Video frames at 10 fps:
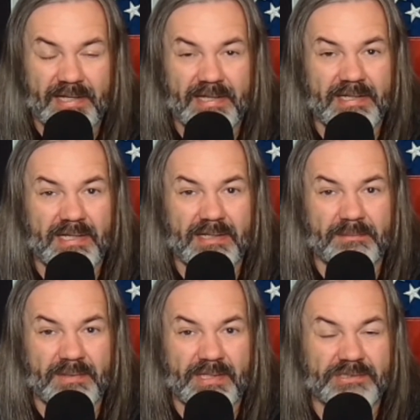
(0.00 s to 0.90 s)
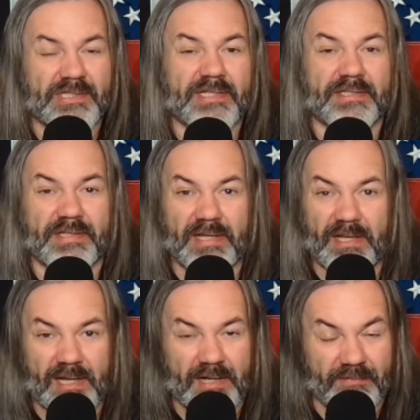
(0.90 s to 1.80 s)
and get him ejected the
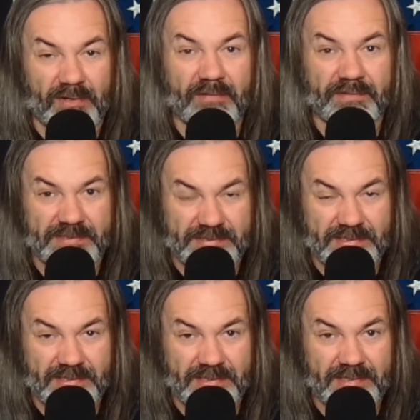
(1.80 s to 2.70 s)
hell out of office.